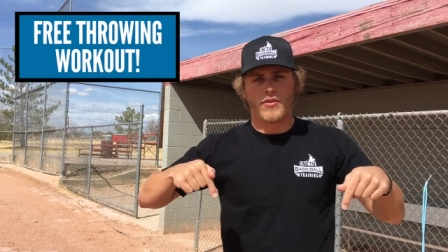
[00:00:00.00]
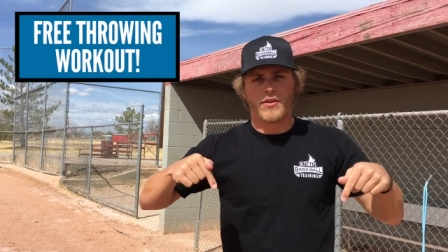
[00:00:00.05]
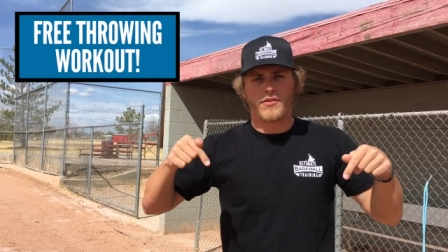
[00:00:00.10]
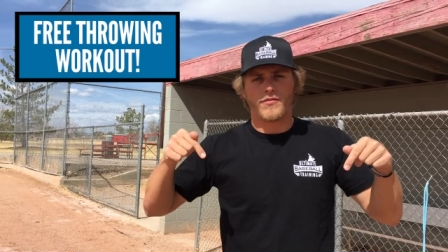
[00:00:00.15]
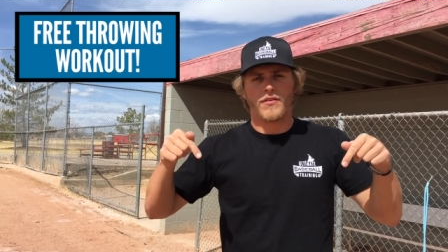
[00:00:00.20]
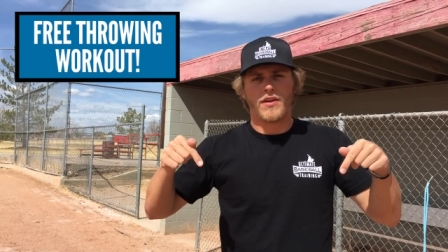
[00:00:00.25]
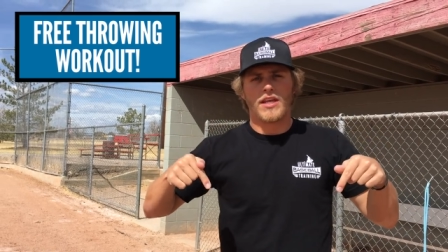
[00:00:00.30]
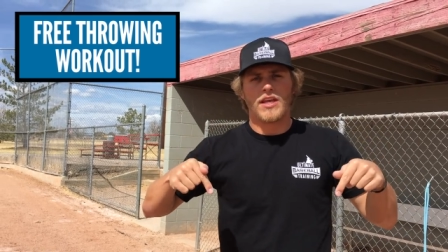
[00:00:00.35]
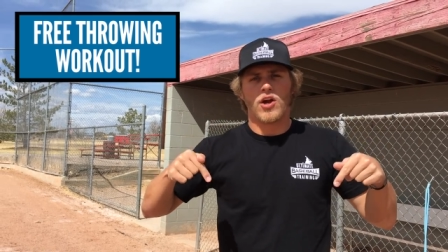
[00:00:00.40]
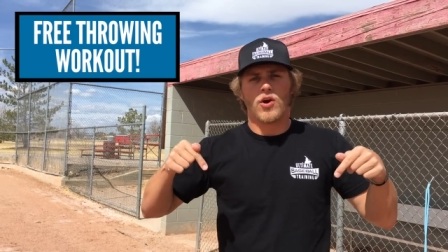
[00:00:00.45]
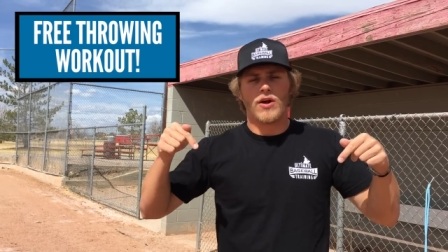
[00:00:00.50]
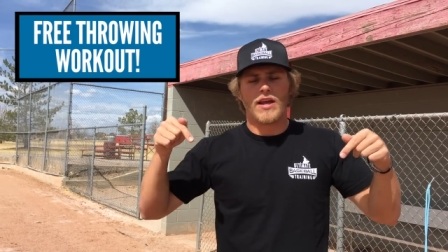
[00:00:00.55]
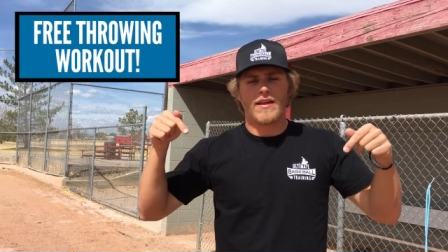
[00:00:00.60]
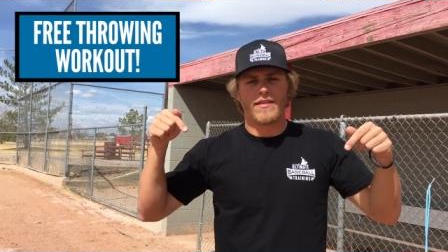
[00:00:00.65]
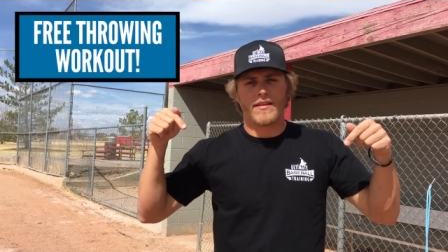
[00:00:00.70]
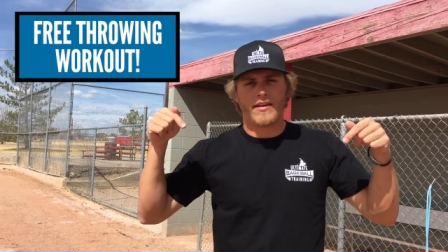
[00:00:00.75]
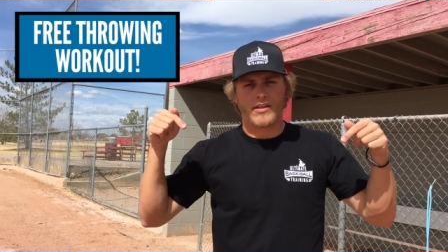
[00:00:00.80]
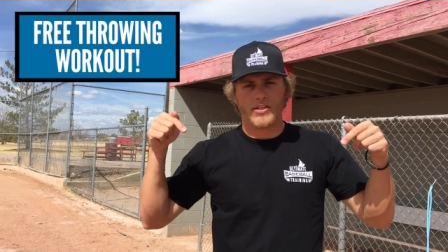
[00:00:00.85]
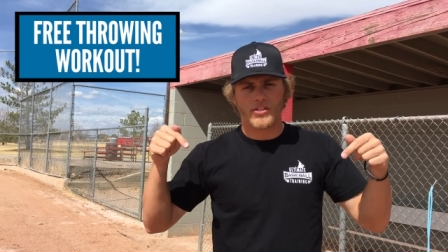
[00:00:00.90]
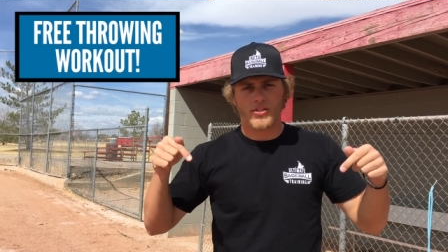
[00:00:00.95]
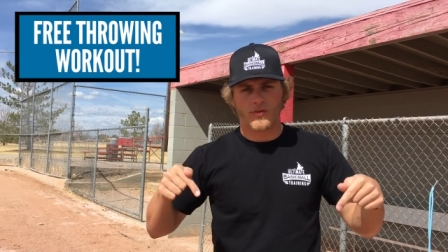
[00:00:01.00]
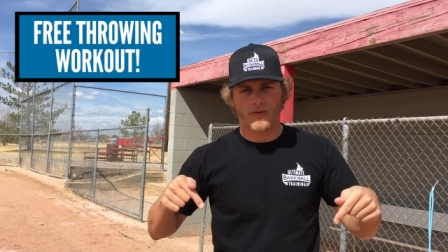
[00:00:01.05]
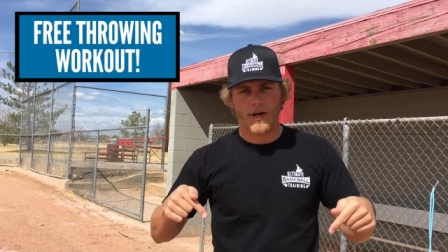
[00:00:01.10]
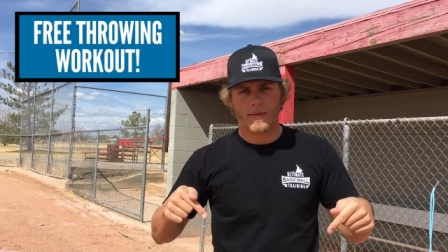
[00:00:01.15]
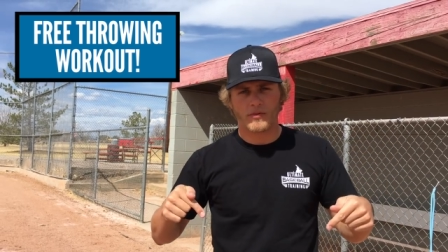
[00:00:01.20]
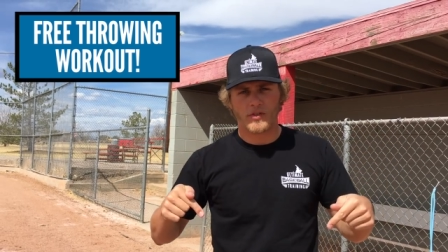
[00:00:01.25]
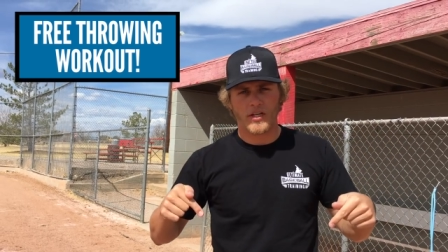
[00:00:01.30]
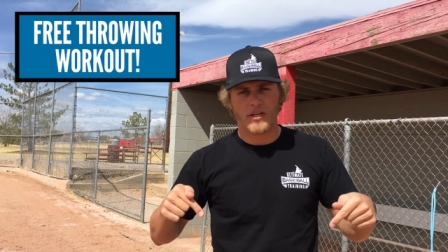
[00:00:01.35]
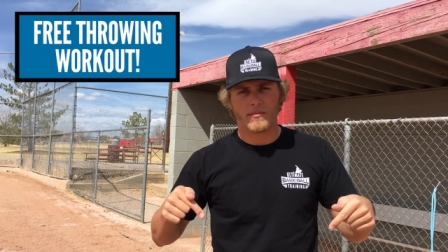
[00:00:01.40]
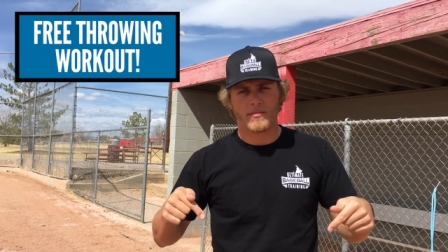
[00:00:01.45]
this video in the
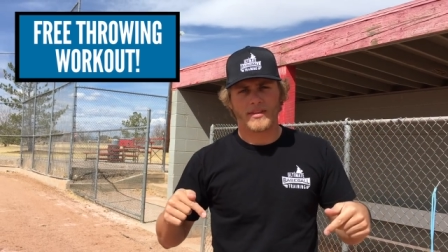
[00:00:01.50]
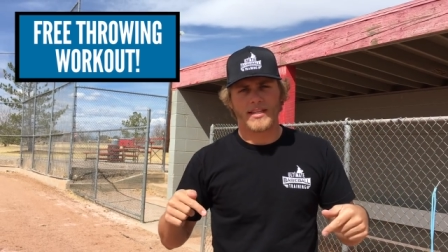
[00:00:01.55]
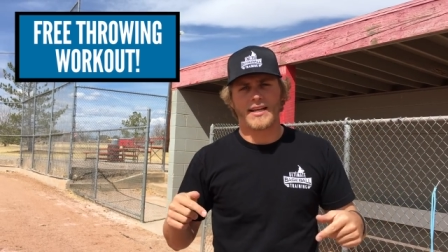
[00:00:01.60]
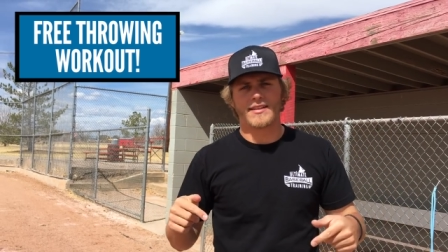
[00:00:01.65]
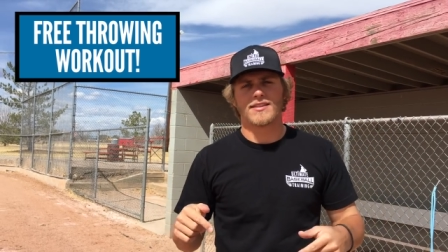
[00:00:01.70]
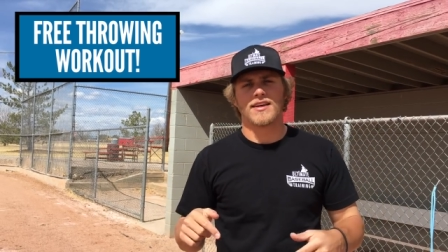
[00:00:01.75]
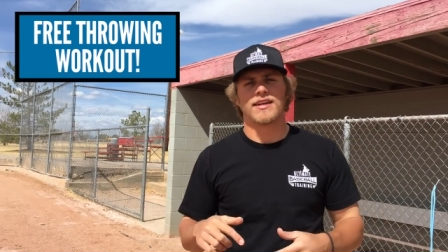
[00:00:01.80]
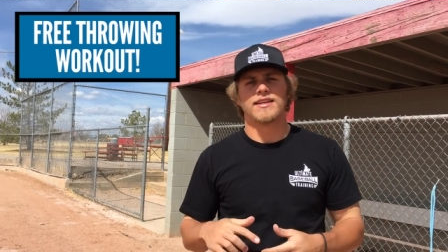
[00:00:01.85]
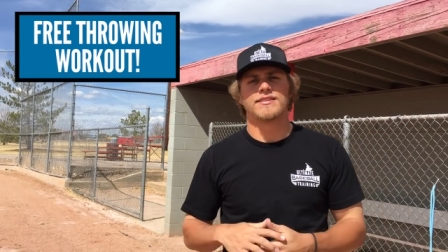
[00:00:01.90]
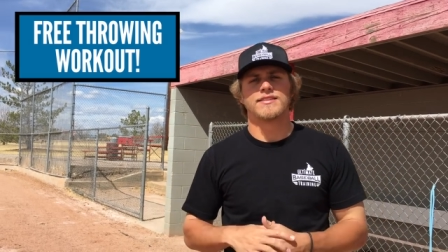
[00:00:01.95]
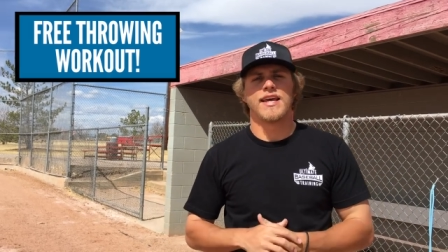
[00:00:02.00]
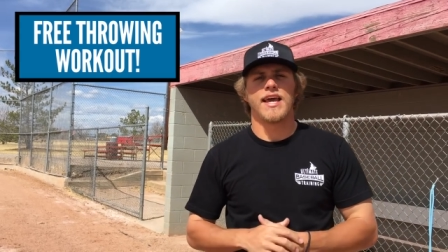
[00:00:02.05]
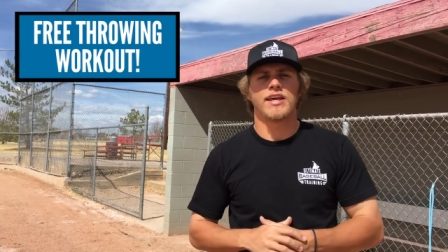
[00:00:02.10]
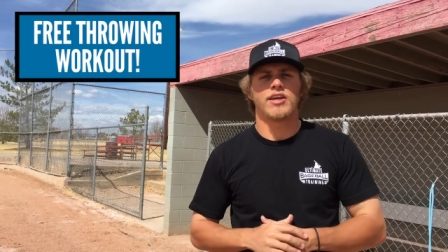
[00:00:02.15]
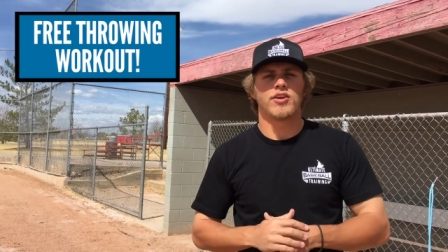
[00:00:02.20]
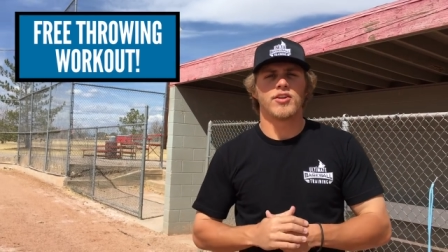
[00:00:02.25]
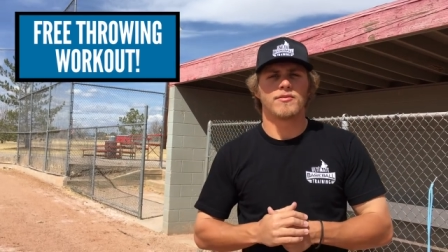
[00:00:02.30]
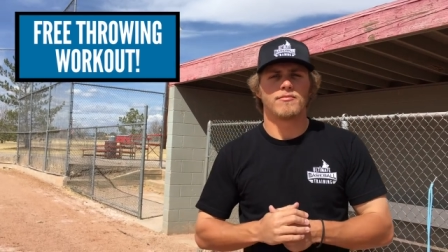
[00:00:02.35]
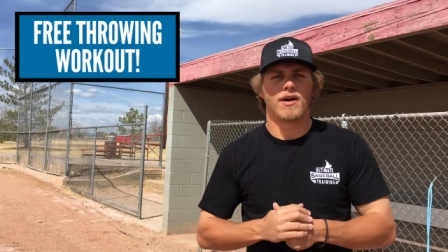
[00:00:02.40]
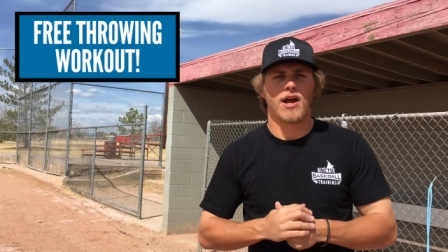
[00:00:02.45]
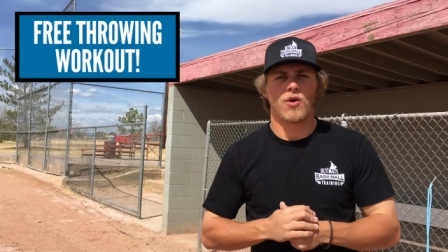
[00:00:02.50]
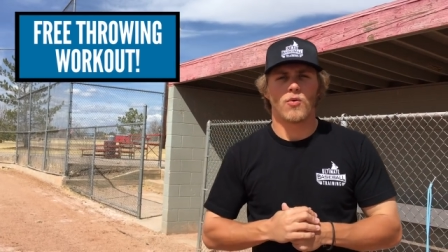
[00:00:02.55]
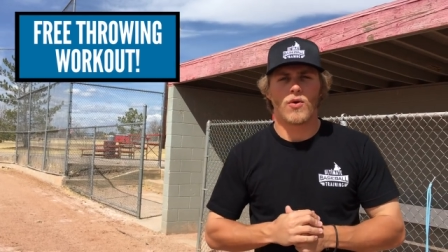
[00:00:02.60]
description, but that's going to take you to my